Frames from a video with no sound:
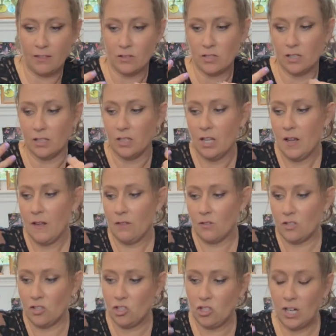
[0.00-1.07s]
There's
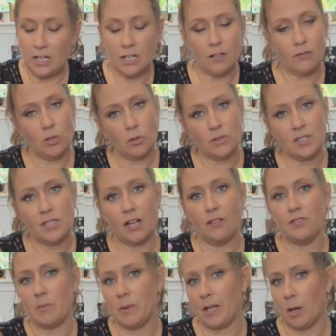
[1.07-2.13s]
a shedding of old self
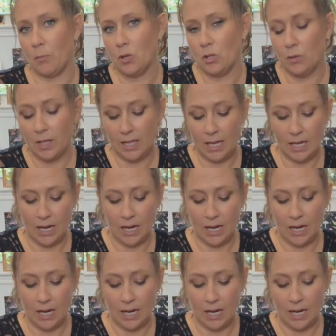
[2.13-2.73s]
to become new again.